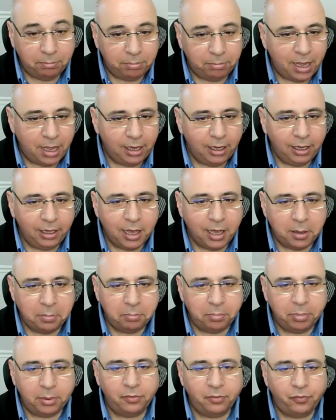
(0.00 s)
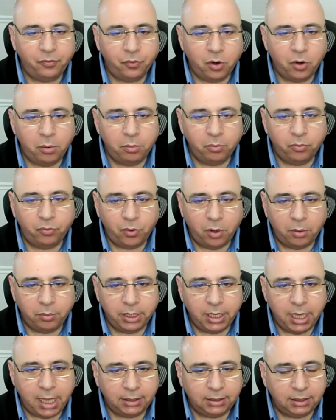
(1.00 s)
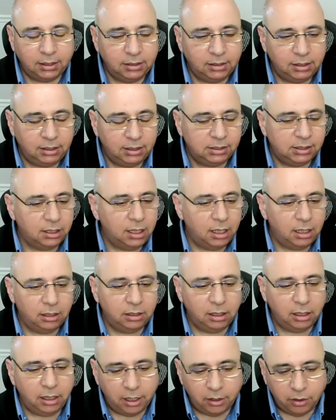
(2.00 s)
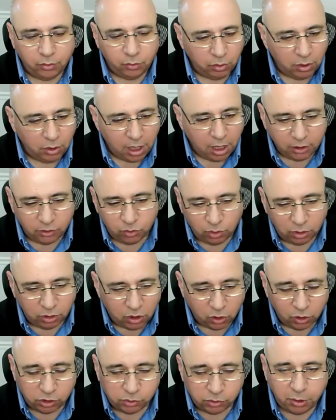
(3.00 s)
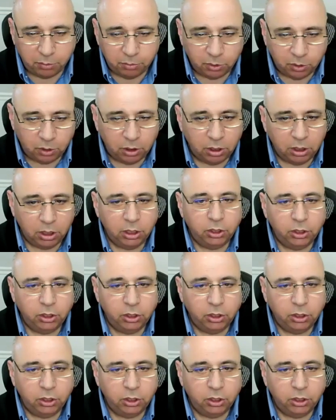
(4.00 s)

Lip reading: piling up from the attendees, and I again like to encourage people